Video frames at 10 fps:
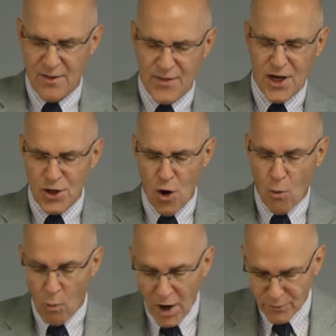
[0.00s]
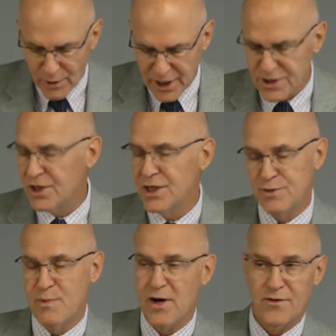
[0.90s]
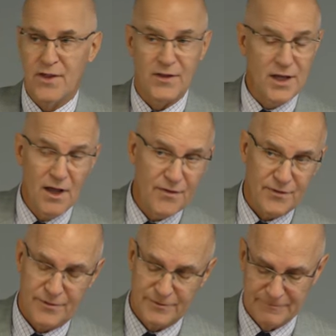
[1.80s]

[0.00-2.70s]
then no one religion is better than the other.